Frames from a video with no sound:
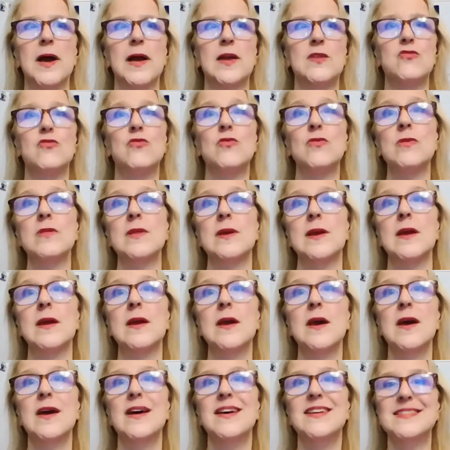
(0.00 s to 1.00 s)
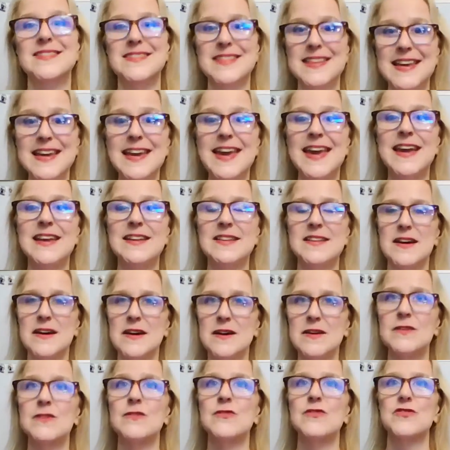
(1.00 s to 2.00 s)
truly seeking to
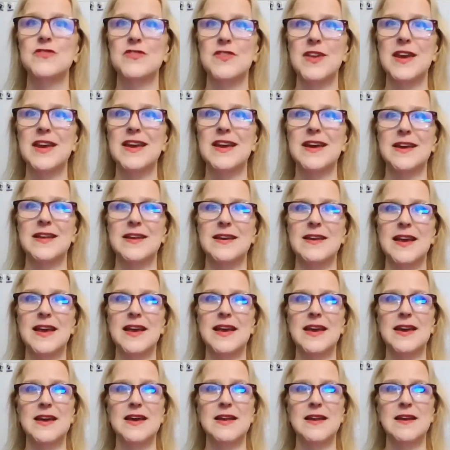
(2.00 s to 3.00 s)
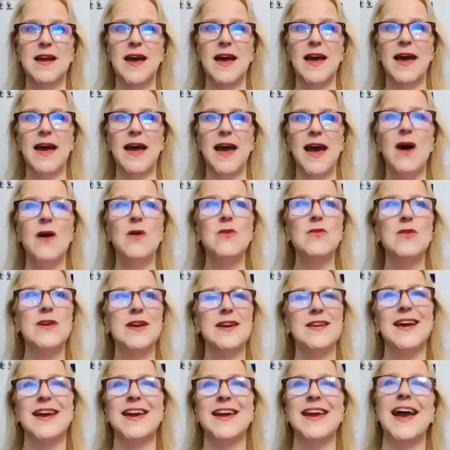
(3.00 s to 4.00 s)
understand, and how
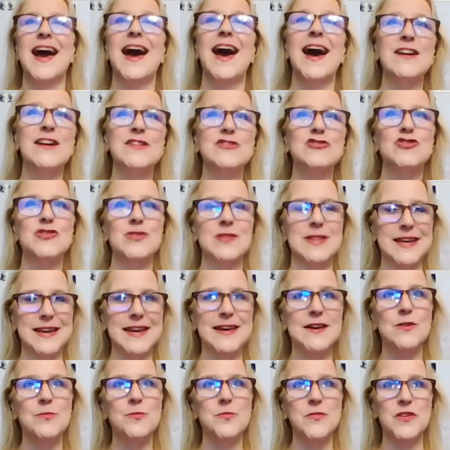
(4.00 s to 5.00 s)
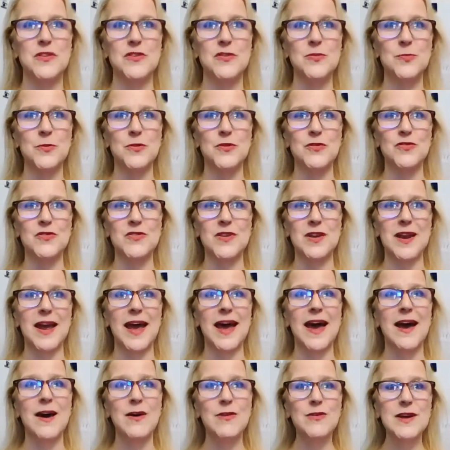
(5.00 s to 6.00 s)
can I actually help this person?
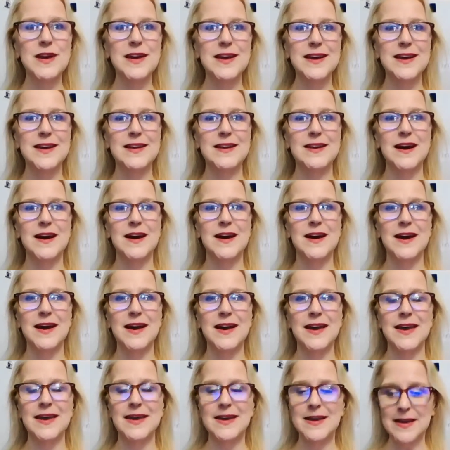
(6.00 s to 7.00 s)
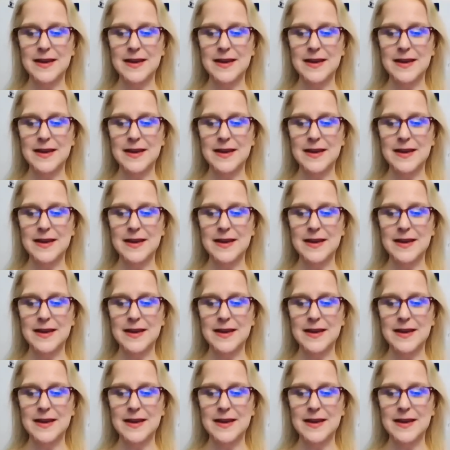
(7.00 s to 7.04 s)
How can I